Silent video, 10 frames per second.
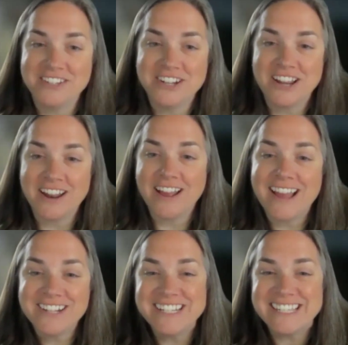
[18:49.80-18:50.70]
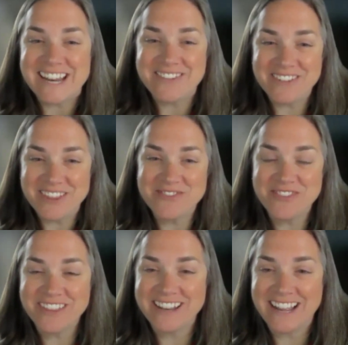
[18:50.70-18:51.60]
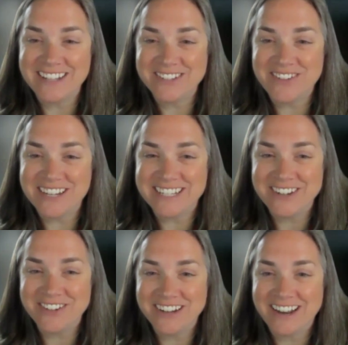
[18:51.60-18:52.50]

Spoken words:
Jen. I'll actually stay with you for the next question. You can